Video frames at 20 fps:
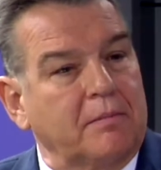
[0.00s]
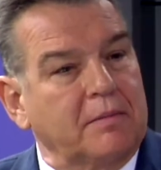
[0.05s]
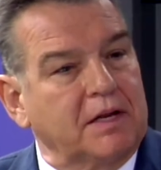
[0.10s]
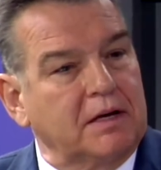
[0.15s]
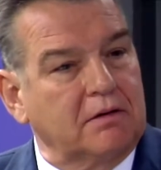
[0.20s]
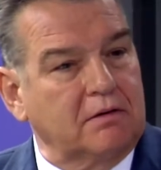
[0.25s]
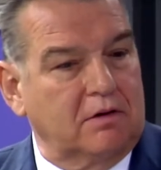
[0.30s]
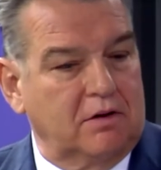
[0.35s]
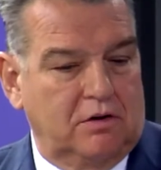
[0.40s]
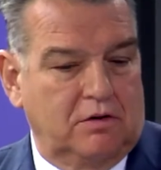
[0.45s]
I
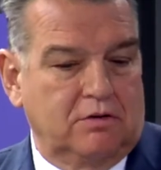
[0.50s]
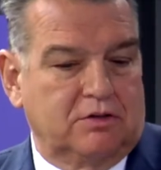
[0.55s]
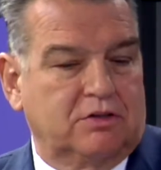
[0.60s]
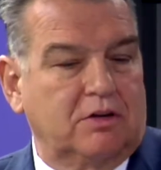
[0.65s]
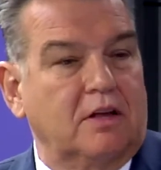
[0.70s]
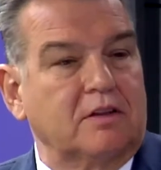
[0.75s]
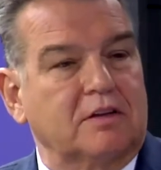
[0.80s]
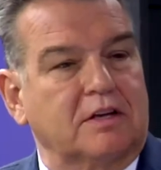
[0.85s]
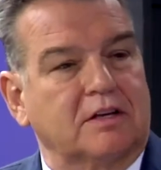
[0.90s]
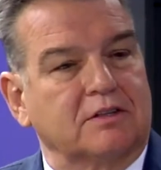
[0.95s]
mean, you
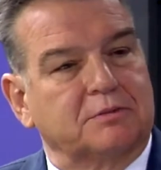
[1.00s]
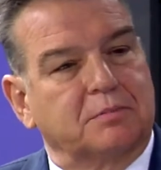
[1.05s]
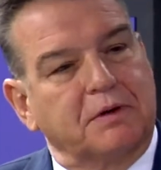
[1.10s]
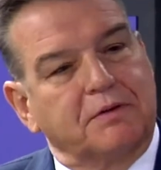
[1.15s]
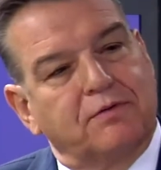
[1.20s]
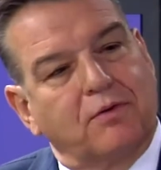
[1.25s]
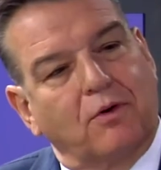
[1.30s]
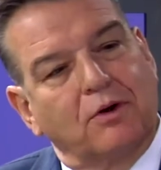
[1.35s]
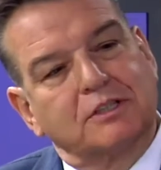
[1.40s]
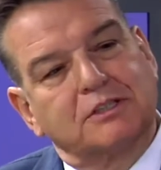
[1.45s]
saw his
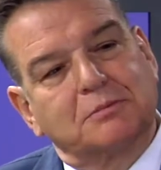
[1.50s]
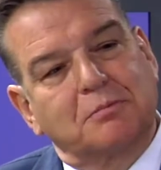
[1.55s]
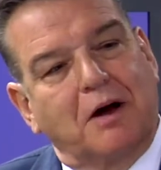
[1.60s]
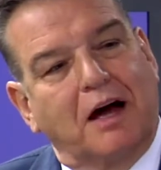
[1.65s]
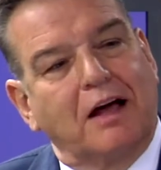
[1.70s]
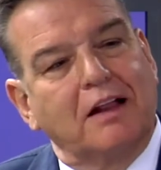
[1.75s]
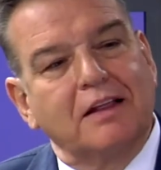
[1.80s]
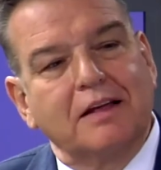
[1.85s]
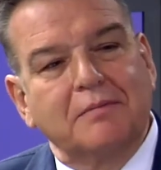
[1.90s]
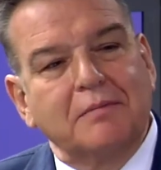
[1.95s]
before
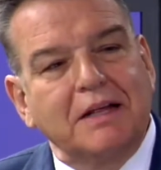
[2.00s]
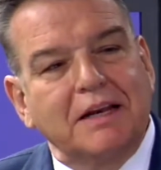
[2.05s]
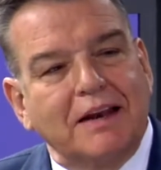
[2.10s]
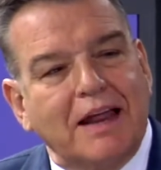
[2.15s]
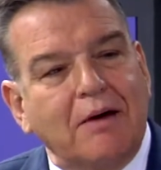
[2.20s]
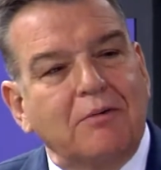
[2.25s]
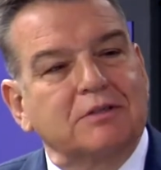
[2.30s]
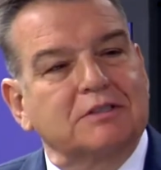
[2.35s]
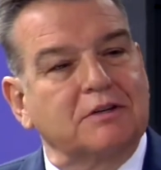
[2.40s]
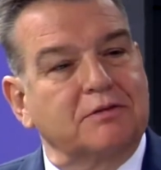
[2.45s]
smile. I mean,
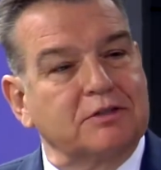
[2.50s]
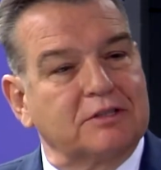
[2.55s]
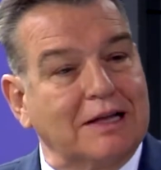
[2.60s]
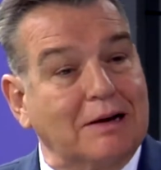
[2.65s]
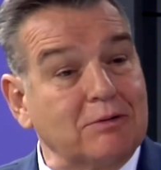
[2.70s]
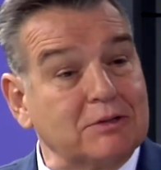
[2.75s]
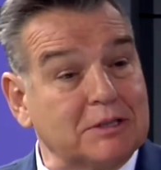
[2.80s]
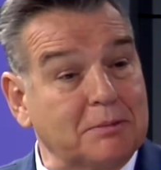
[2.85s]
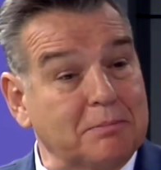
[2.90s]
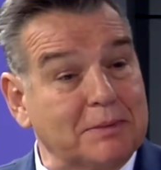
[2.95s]
that
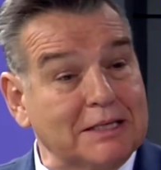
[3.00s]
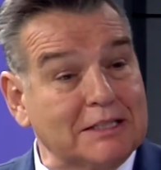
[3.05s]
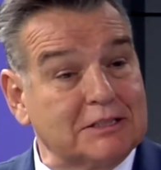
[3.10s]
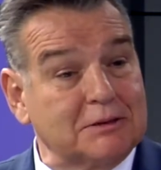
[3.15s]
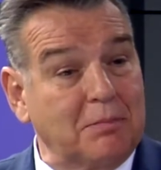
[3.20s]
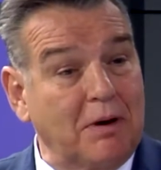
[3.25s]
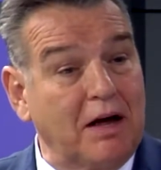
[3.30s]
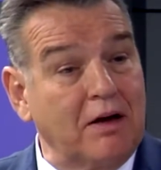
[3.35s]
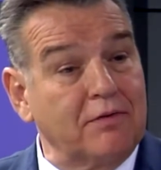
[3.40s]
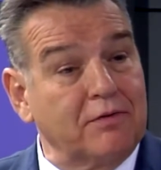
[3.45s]
was a big
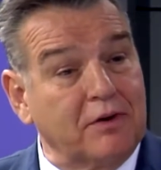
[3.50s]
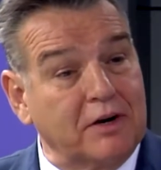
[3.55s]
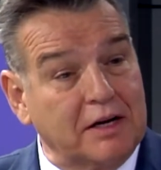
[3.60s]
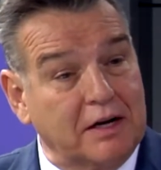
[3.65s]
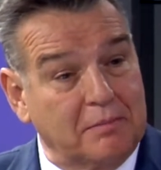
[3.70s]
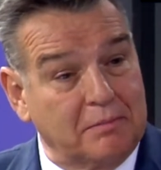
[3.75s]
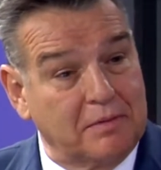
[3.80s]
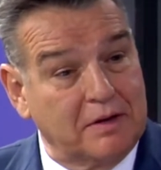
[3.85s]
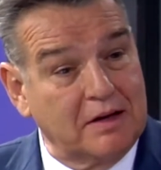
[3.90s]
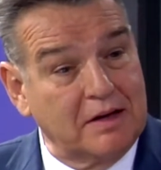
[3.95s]
smile for
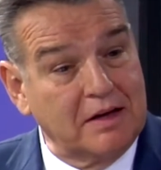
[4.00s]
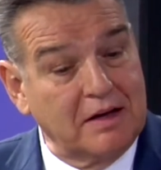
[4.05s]
him.